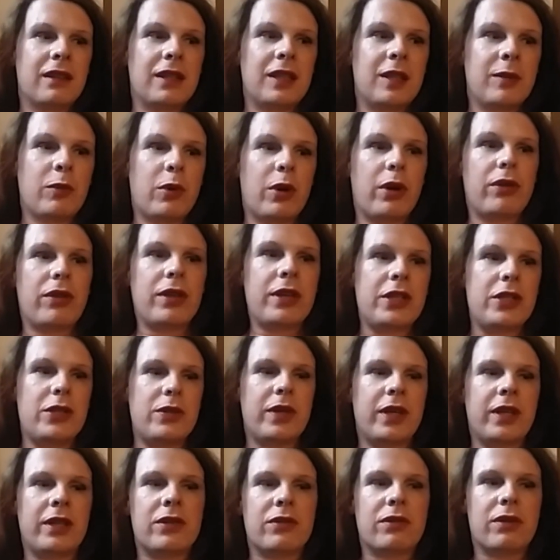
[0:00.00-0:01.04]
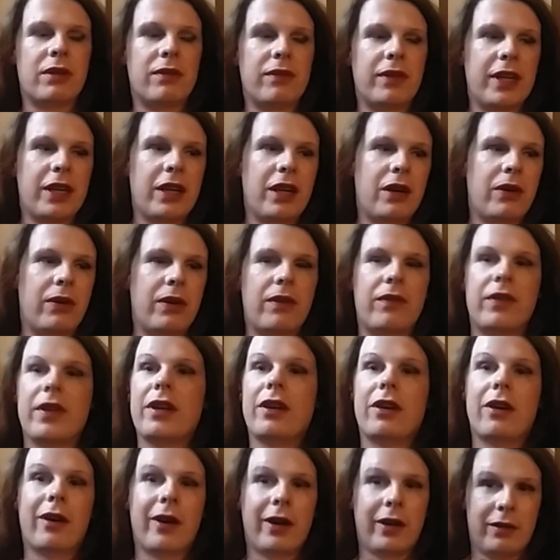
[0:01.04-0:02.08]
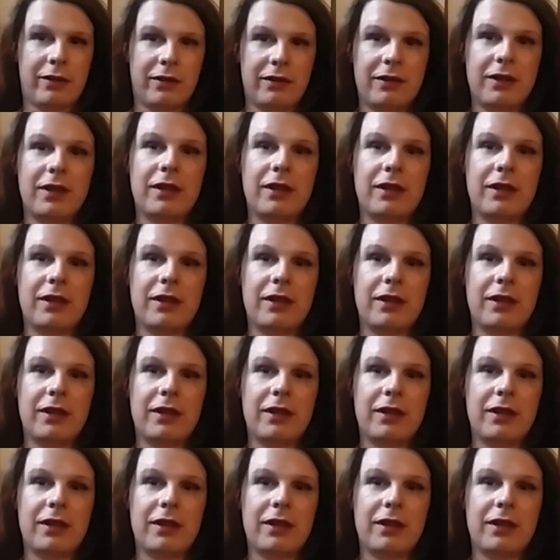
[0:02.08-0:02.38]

the more things you can sort of let go of that aren't